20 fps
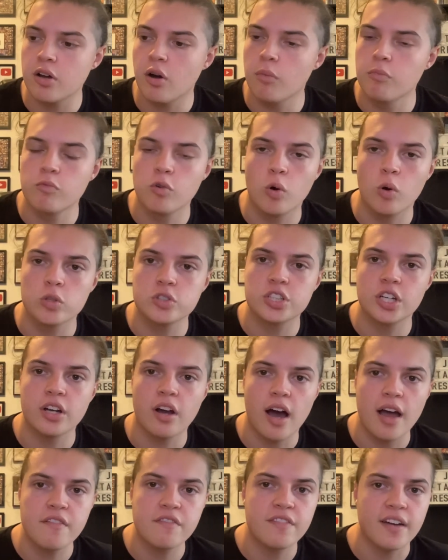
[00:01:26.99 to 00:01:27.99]
on Raw
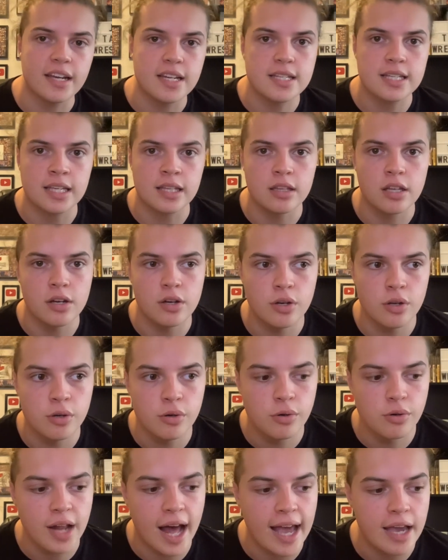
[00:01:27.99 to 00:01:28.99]
tonight facing the
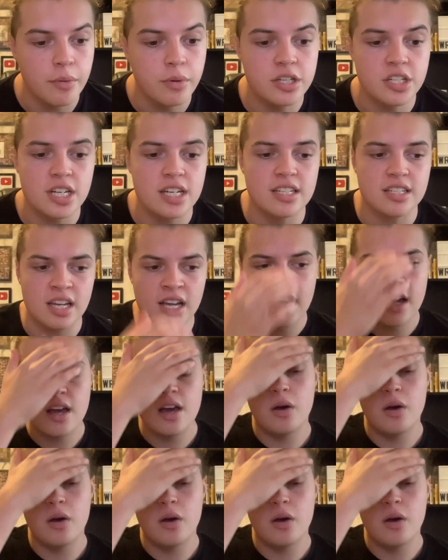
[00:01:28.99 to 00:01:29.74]
New Day, which is